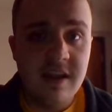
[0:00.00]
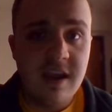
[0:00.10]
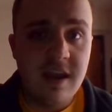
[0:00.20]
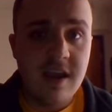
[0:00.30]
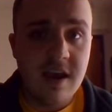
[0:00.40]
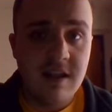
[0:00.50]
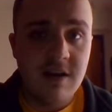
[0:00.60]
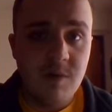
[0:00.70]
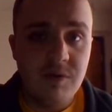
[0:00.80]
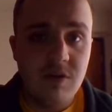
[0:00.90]
They had a
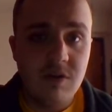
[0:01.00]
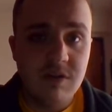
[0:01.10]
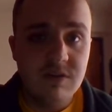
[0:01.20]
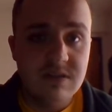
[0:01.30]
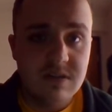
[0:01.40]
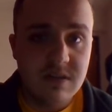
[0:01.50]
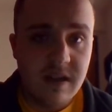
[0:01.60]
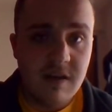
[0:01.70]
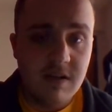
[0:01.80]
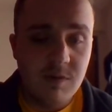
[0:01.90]
couple
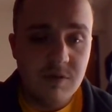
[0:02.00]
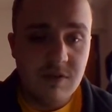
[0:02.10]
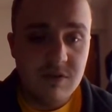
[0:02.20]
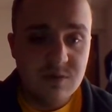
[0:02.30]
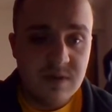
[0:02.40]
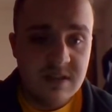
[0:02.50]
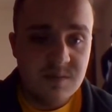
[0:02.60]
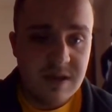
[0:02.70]
close ones,